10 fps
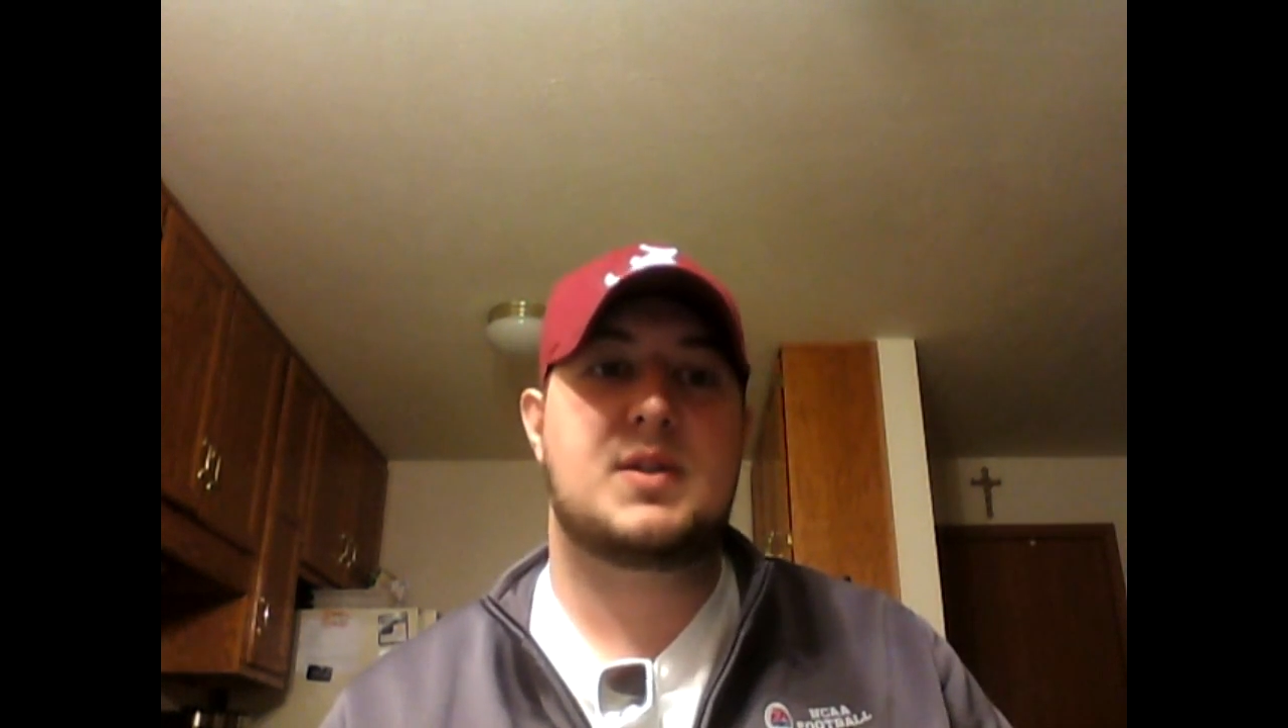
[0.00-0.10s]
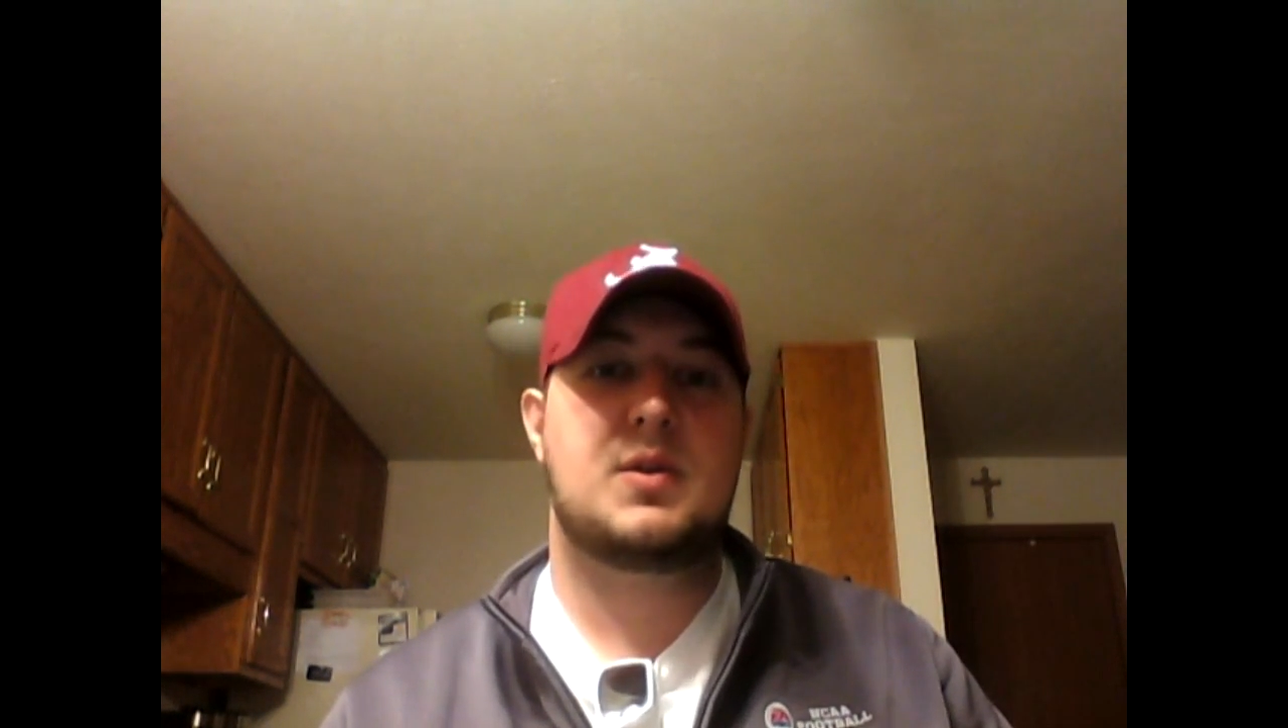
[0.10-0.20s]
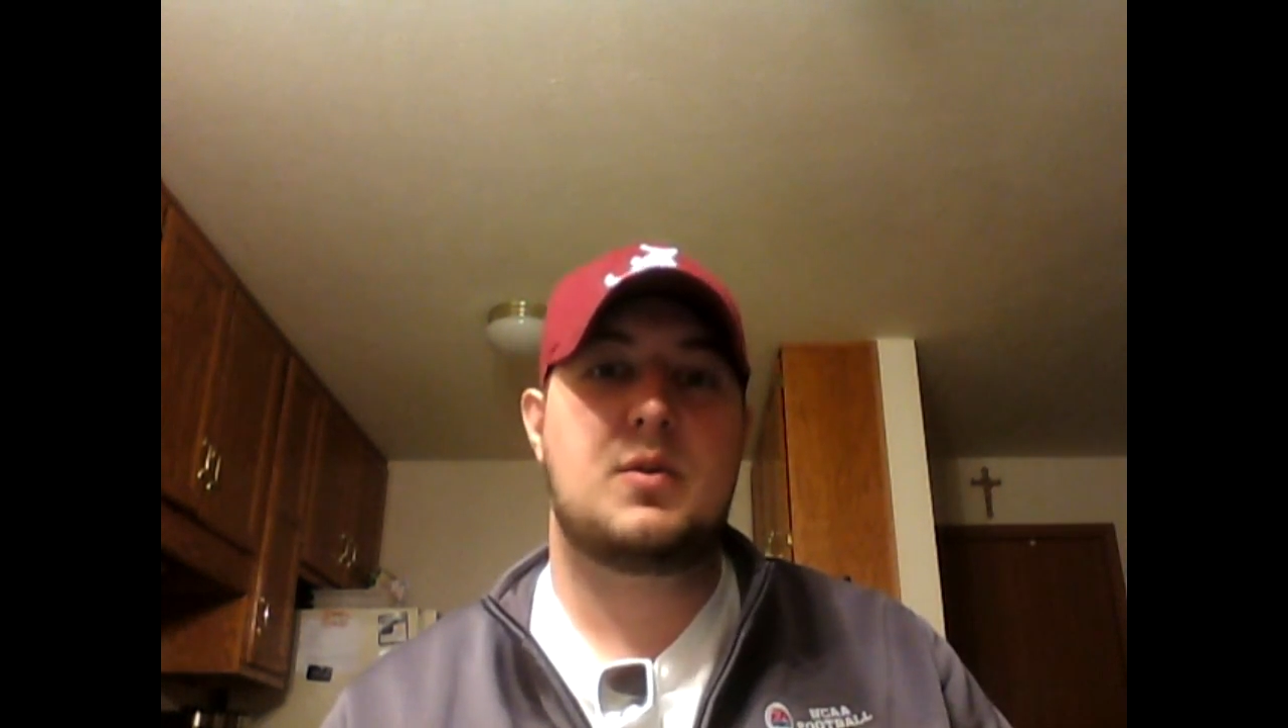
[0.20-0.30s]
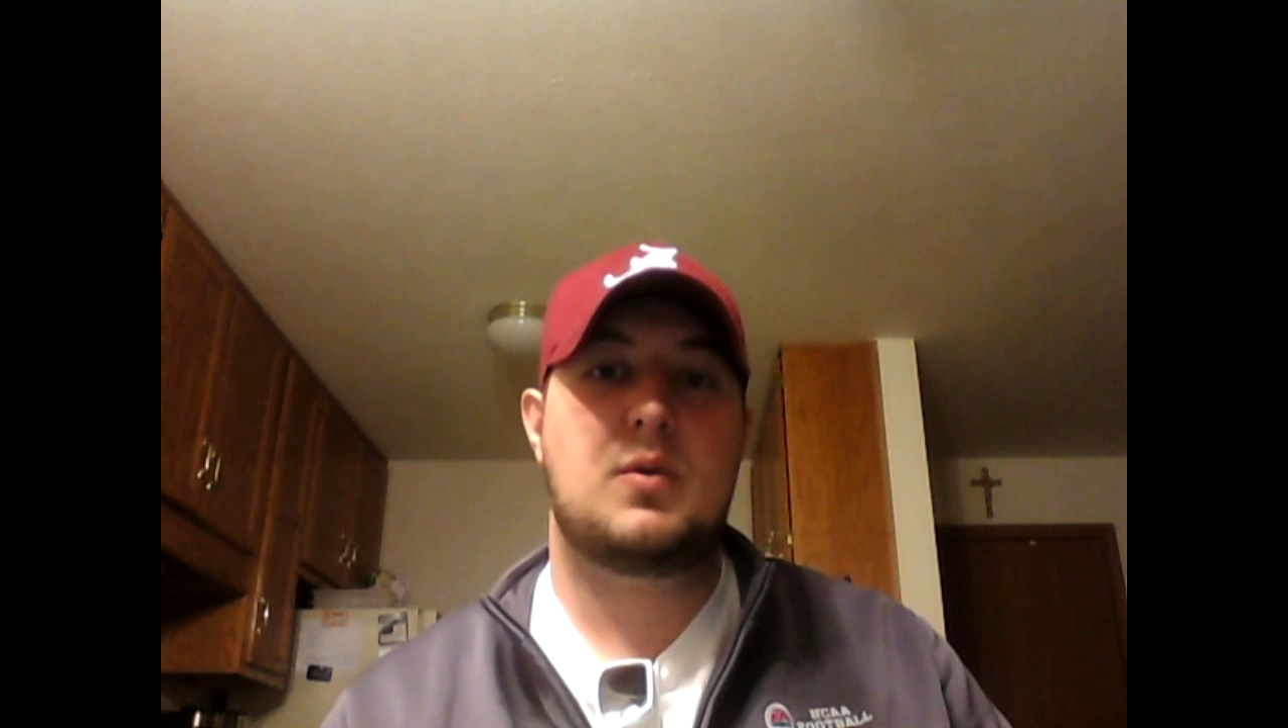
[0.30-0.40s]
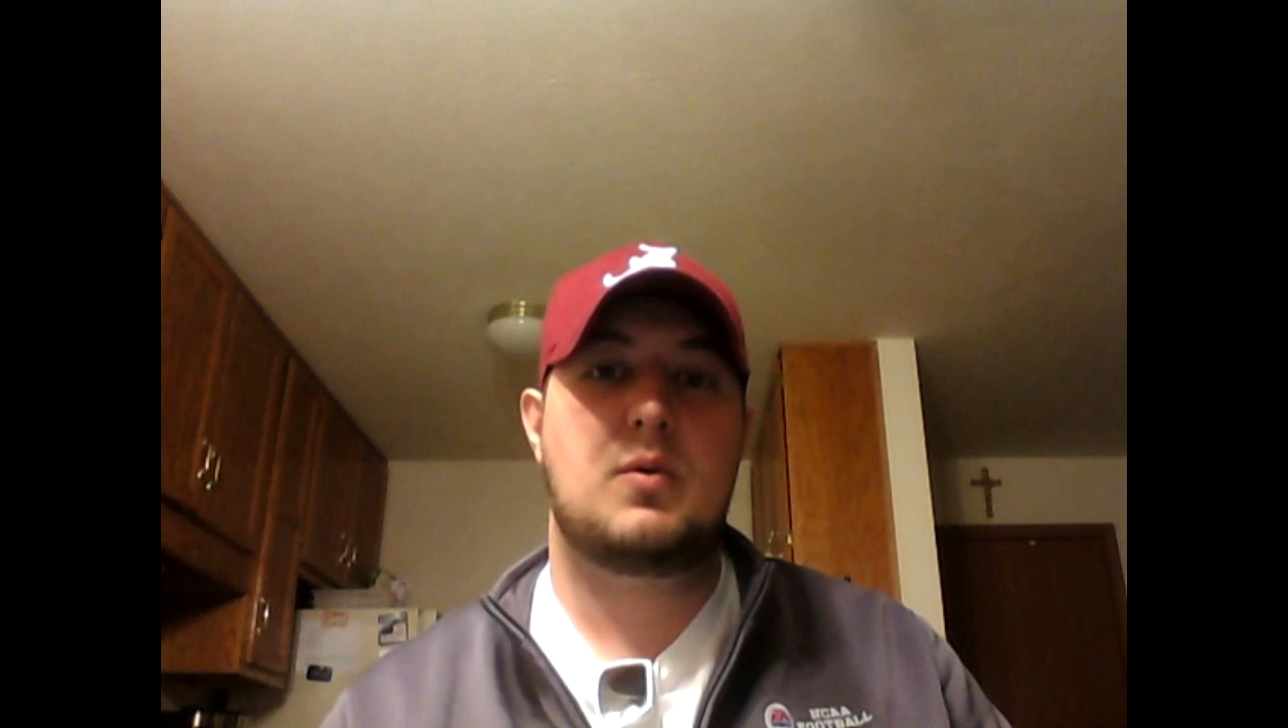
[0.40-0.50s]

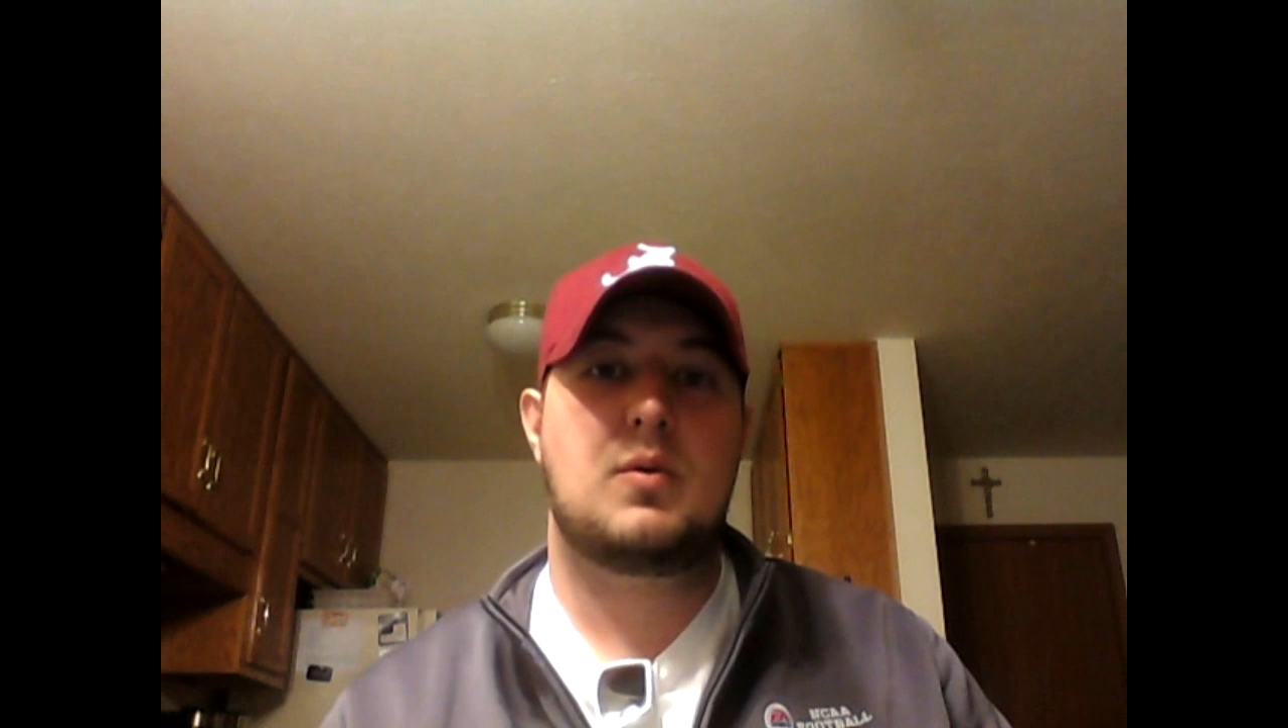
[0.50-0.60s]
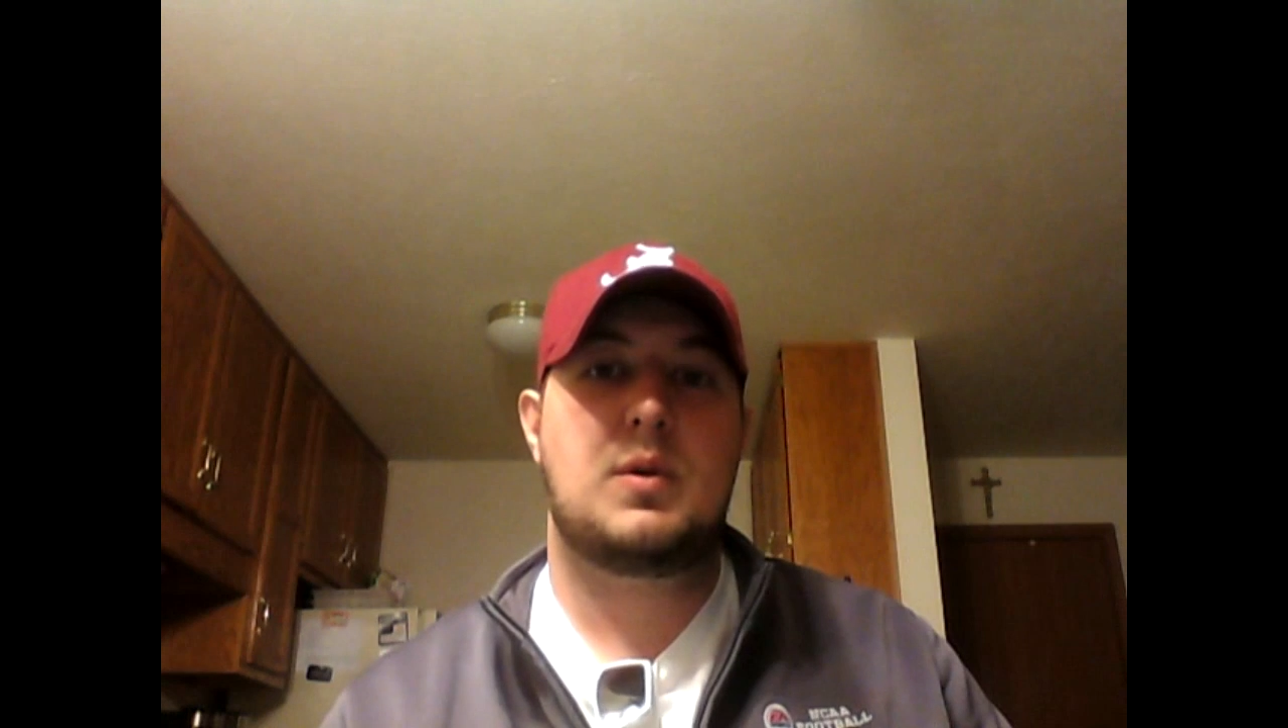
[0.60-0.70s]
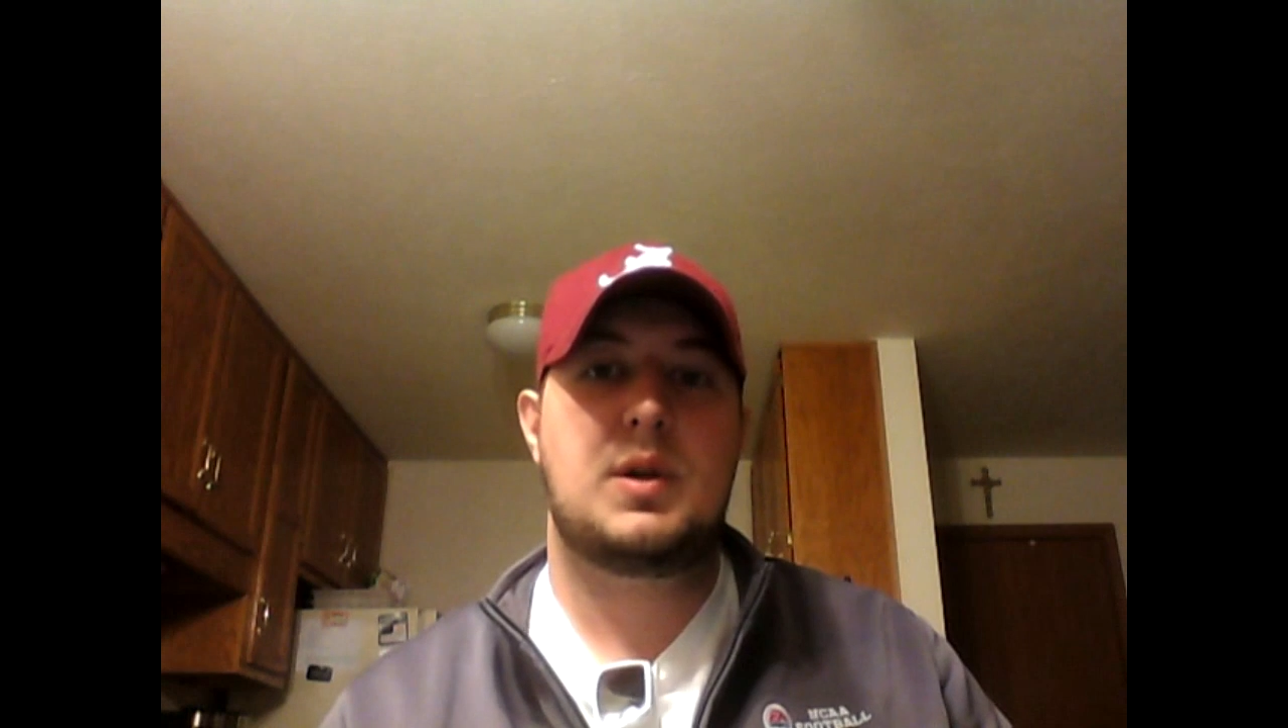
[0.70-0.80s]
to,